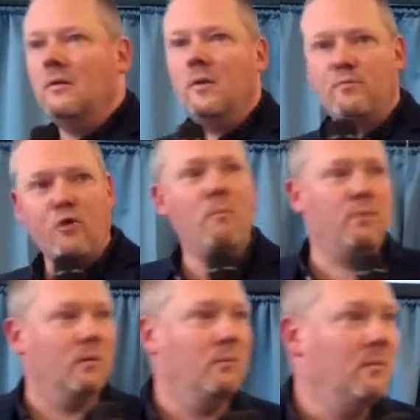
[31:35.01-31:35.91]
The
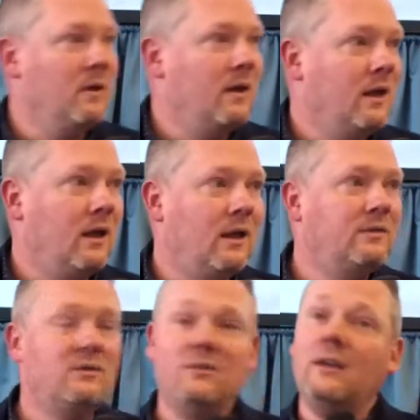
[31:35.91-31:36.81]
problem is
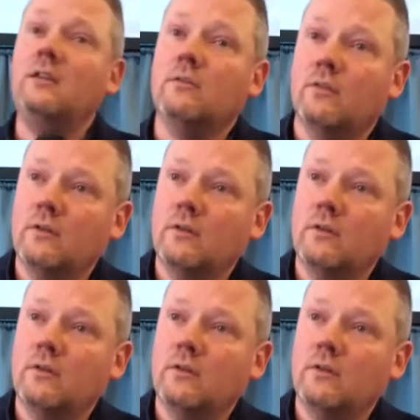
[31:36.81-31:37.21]
it's addictive.